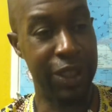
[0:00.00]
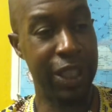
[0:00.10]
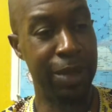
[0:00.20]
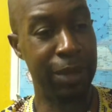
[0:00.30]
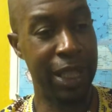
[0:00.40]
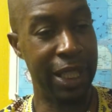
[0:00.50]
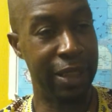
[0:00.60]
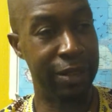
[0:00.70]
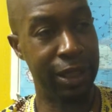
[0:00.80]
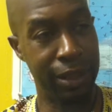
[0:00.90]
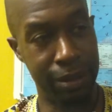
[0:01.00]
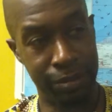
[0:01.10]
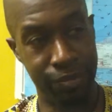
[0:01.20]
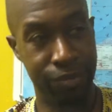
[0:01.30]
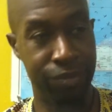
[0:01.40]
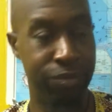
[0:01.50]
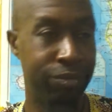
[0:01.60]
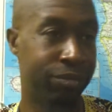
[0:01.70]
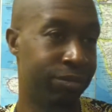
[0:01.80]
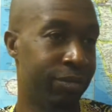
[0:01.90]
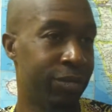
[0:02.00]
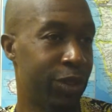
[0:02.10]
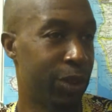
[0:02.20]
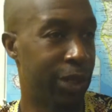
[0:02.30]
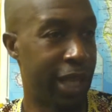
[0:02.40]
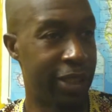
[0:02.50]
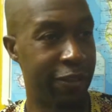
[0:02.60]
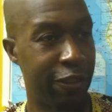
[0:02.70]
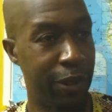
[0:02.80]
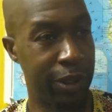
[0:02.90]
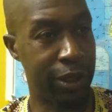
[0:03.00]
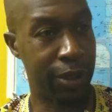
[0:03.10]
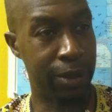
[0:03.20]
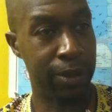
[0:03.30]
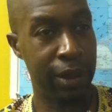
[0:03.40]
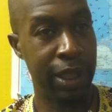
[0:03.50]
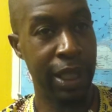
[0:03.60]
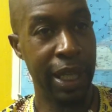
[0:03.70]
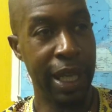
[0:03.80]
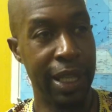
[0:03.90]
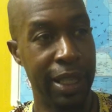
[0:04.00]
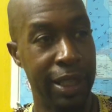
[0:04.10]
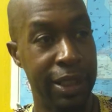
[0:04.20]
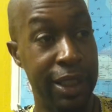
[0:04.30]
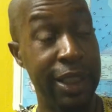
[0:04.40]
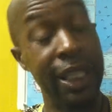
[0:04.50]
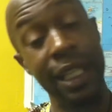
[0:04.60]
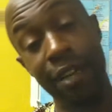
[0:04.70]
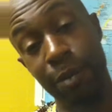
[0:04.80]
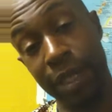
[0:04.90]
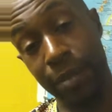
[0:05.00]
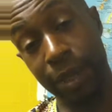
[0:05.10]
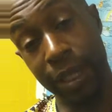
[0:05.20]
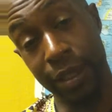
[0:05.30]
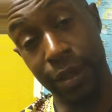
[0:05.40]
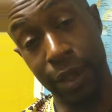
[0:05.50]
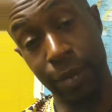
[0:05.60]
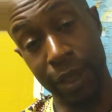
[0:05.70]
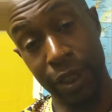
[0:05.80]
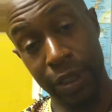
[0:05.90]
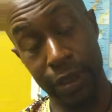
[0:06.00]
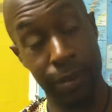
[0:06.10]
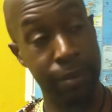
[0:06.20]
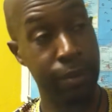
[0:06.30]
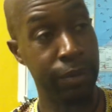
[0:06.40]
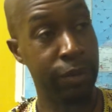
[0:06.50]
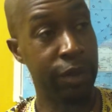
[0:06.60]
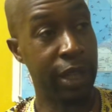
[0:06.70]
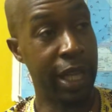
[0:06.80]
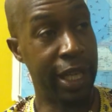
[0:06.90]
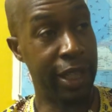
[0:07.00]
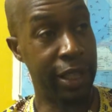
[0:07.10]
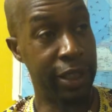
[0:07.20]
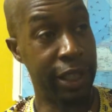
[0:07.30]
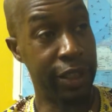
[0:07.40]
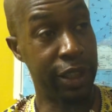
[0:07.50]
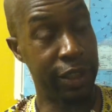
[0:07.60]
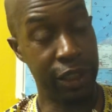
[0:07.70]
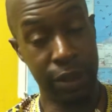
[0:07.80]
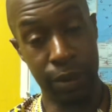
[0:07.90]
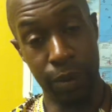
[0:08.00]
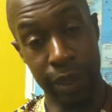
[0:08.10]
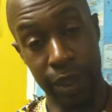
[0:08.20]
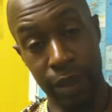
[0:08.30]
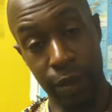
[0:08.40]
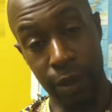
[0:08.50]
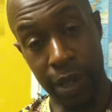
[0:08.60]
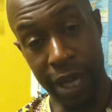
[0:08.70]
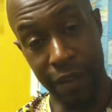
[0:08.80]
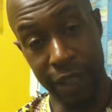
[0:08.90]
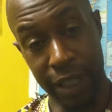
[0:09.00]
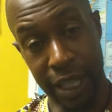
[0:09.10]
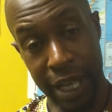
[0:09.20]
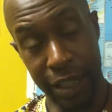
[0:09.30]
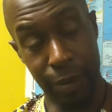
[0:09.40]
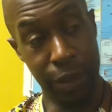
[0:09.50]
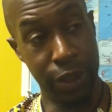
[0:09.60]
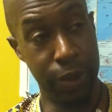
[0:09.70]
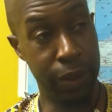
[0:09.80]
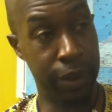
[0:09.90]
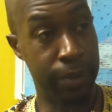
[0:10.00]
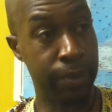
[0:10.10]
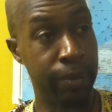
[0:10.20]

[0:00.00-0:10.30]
as chairman there till 2004 or so. And since then, I've been a political commissioner and Secretary General with the World African Diaspora Union,